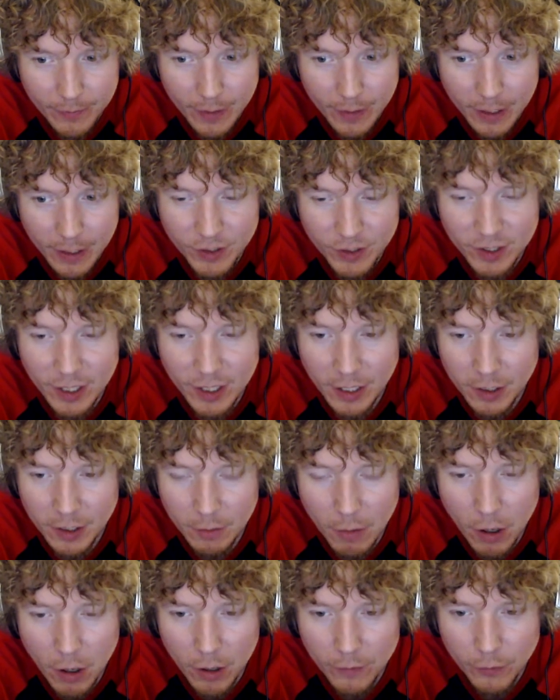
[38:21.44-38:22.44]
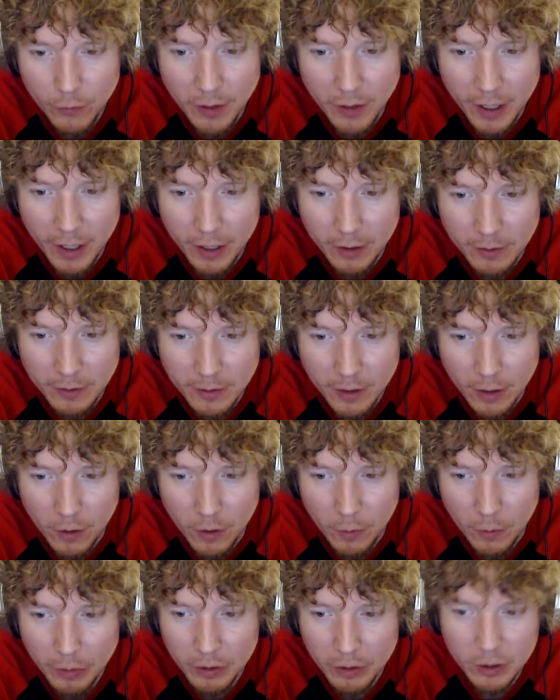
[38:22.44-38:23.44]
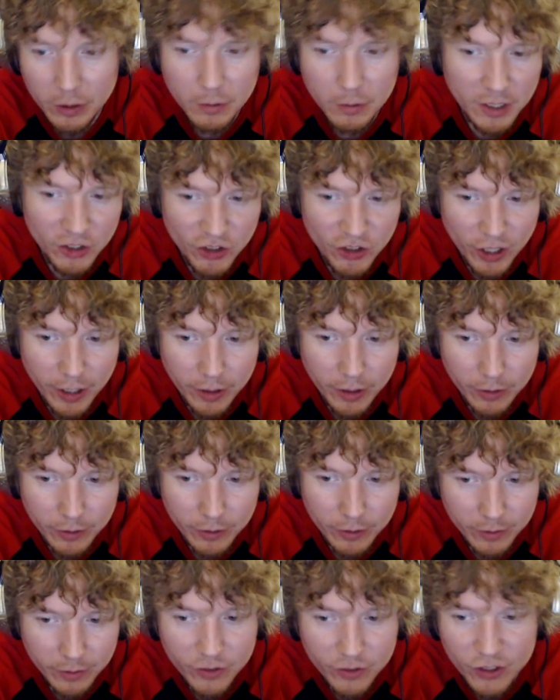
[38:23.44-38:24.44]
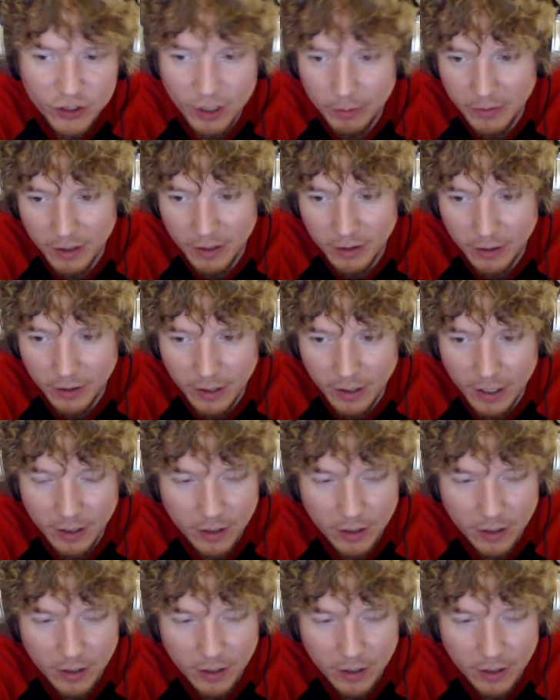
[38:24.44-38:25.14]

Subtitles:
send him off without, putting him in jail or something like that,